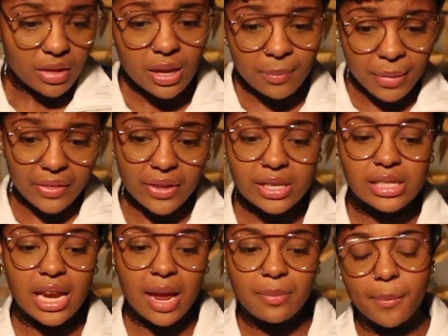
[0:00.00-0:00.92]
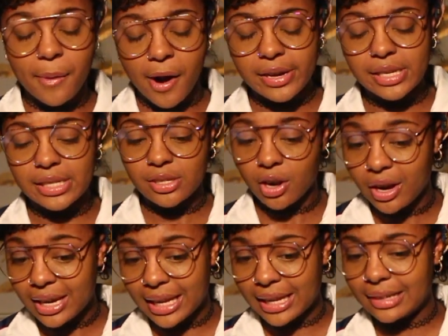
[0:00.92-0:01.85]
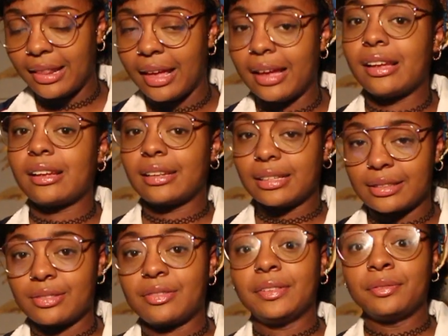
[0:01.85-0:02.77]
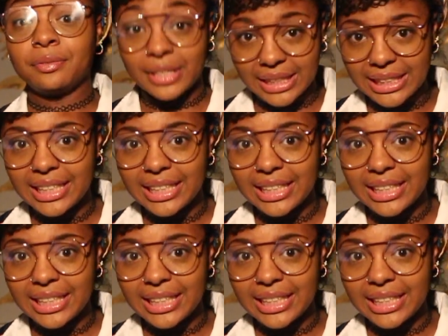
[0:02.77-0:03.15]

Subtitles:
By this time, the party is starting to get like really